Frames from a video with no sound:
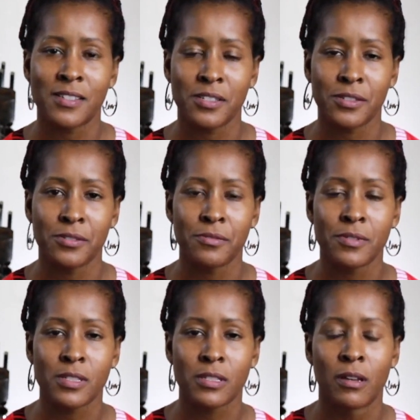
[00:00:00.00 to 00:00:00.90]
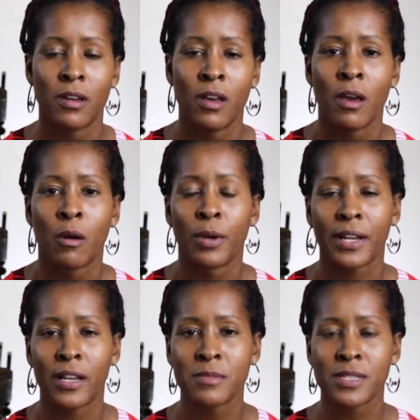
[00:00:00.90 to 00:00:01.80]
to use. When
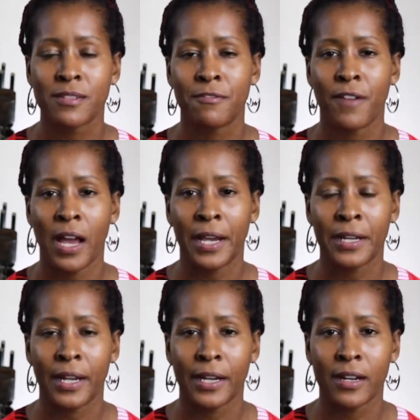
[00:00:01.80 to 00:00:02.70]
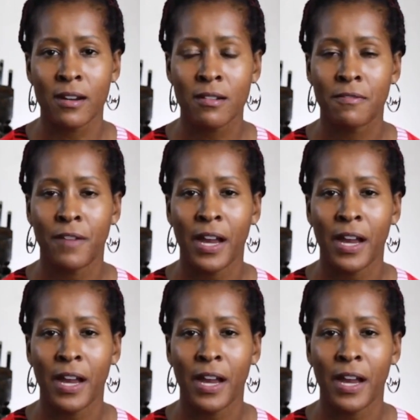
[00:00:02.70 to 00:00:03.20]
it comes to fine hair